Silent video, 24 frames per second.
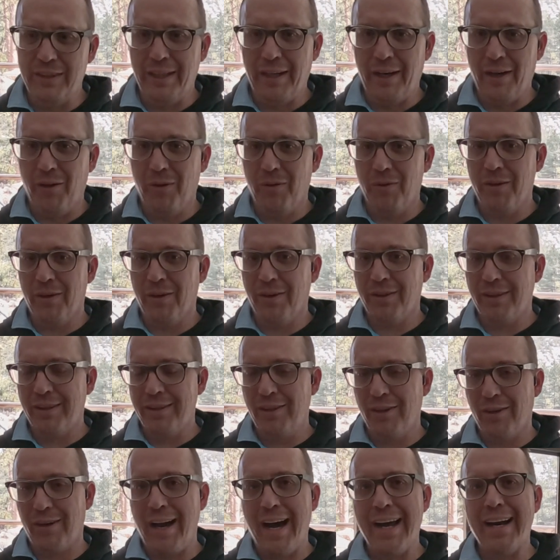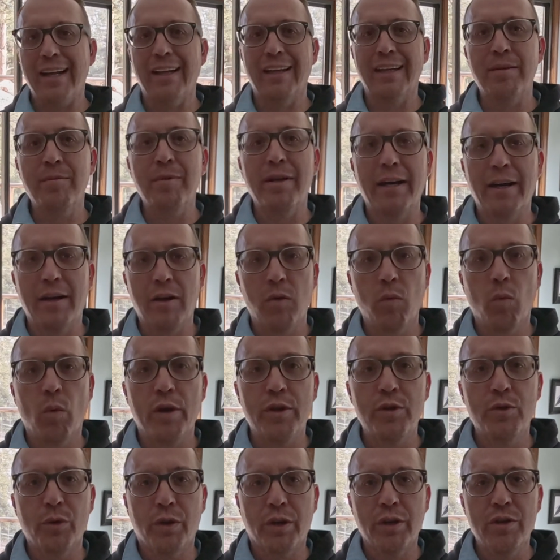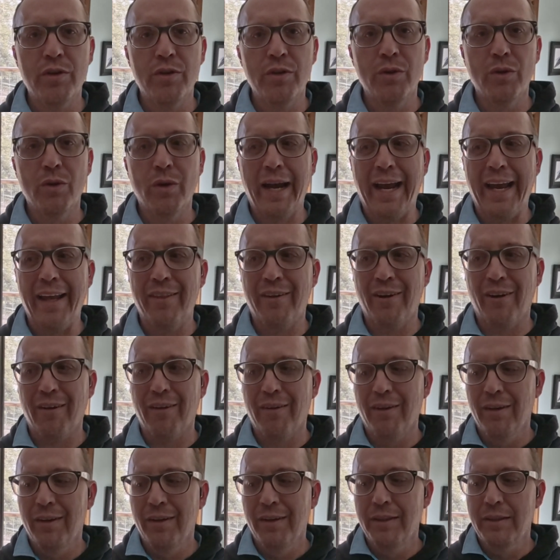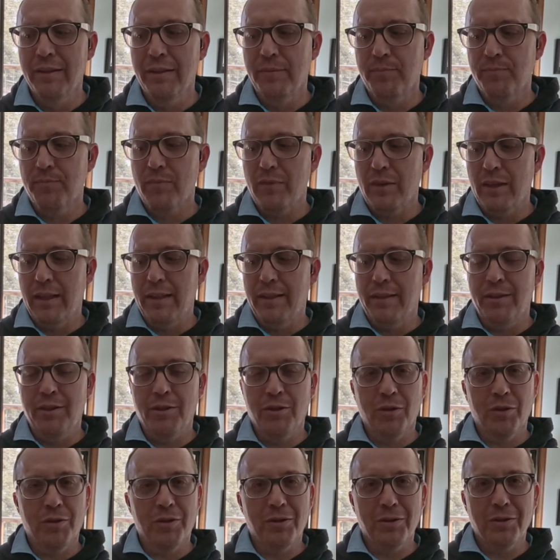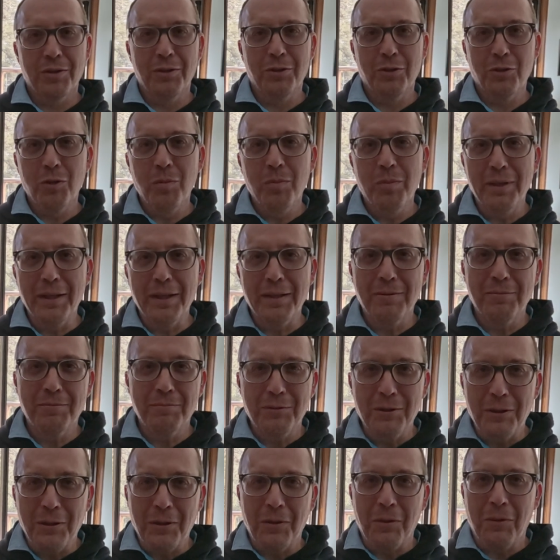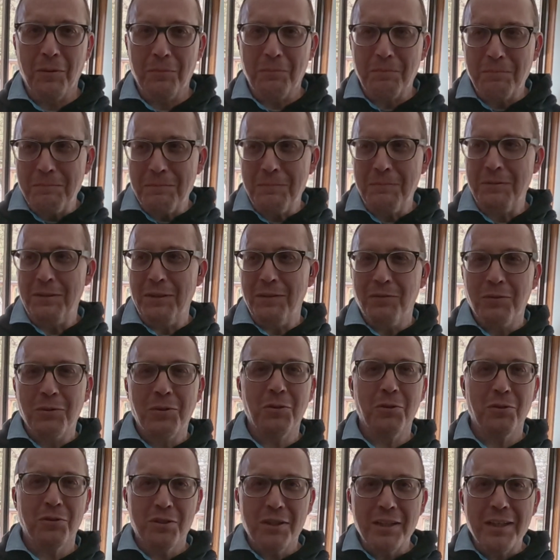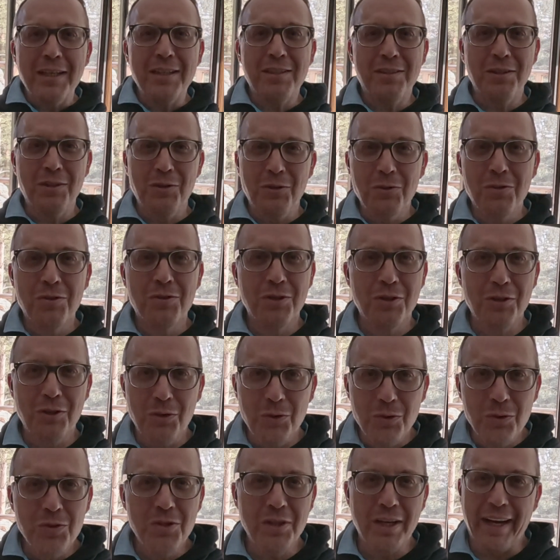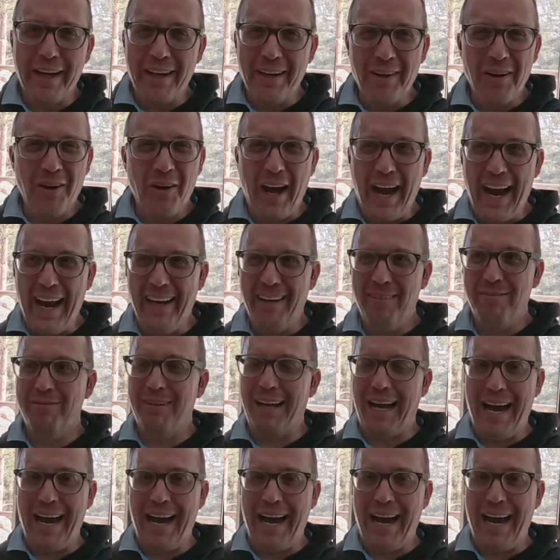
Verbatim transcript: you know, they're kind of limited in what you can do, and they're a little bit, you know, difficult to get used to using. You know, I